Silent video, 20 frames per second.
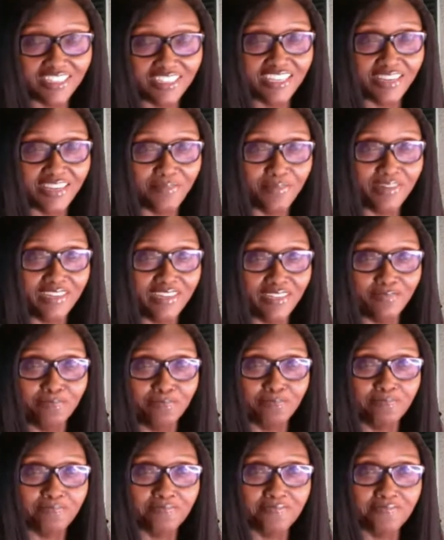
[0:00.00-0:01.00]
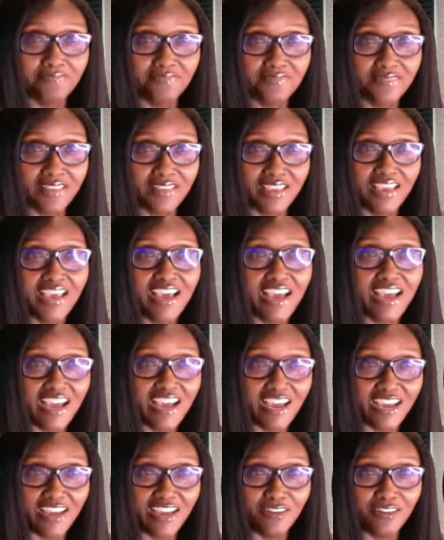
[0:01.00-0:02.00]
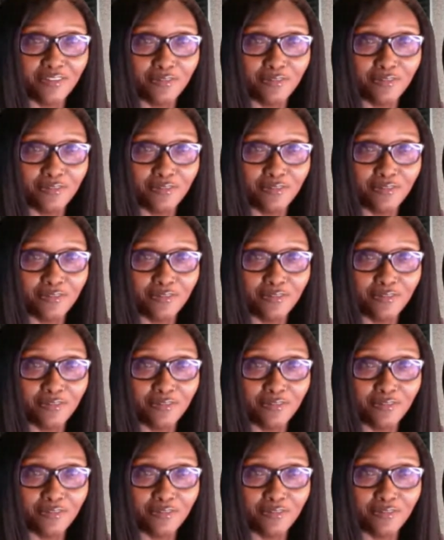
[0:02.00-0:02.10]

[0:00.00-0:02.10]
But my